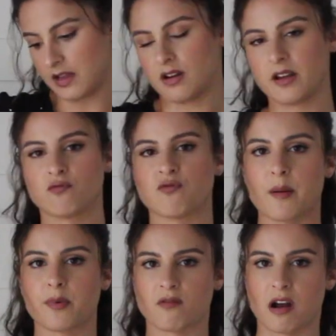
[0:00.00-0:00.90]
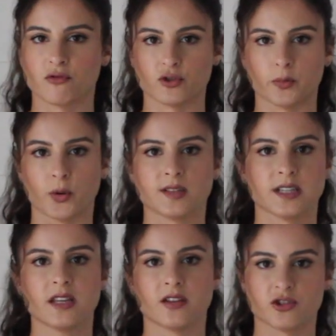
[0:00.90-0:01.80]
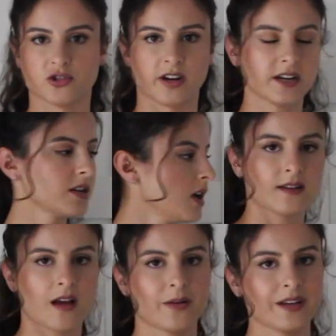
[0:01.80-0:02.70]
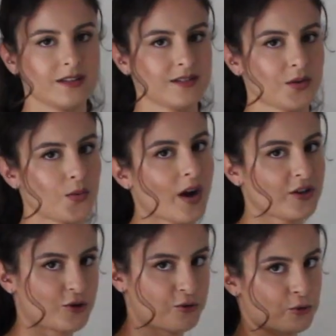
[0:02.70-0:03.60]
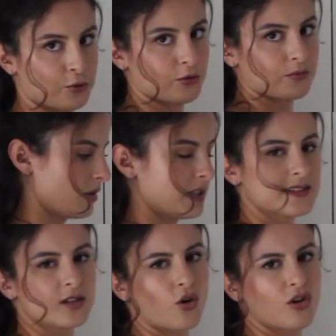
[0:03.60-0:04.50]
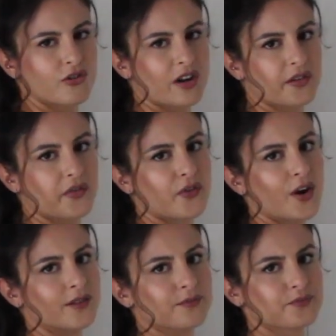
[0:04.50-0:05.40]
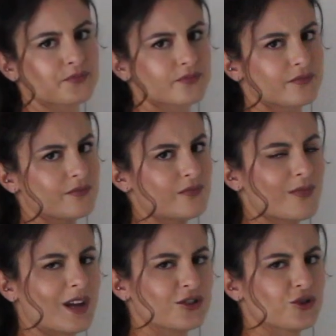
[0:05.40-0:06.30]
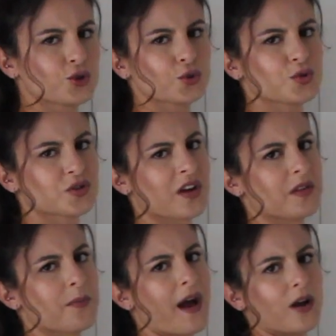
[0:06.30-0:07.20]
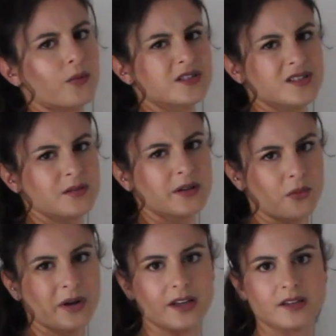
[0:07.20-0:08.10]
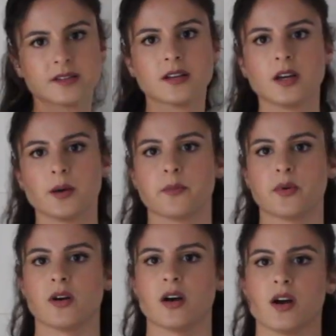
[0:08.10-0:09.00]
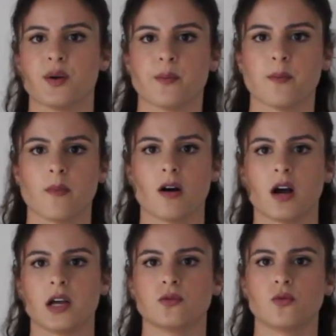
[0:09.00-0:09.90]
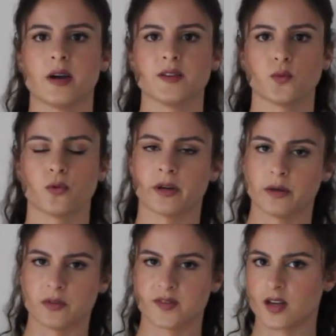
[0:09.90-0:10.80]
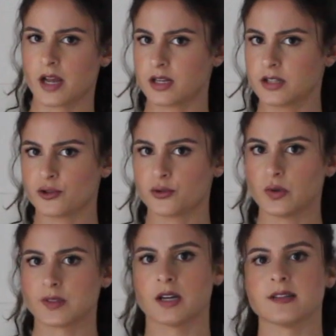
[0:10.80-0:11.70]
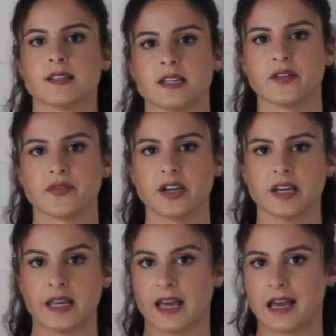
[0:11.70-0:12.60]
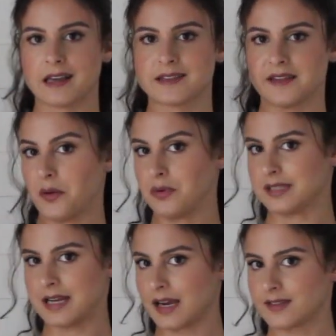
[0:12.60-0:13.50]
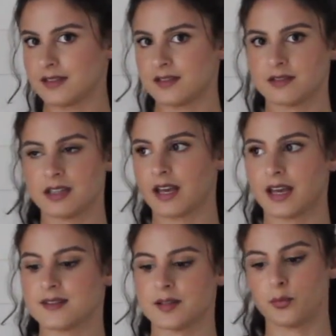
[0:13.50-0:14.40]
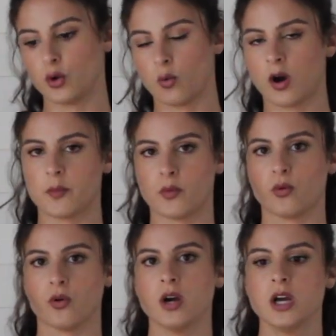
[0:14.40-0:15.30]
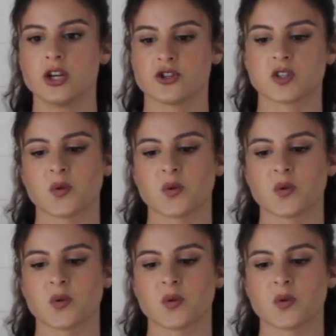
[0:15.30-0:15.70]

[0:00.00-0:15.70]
and like wrap around your body, the string. Now it is quite short. It's longer at the front and shorter at the back, which is a bit weird, but um, I always wore it with cycling shorts underneath it in case there was an accident, in case it blew up or just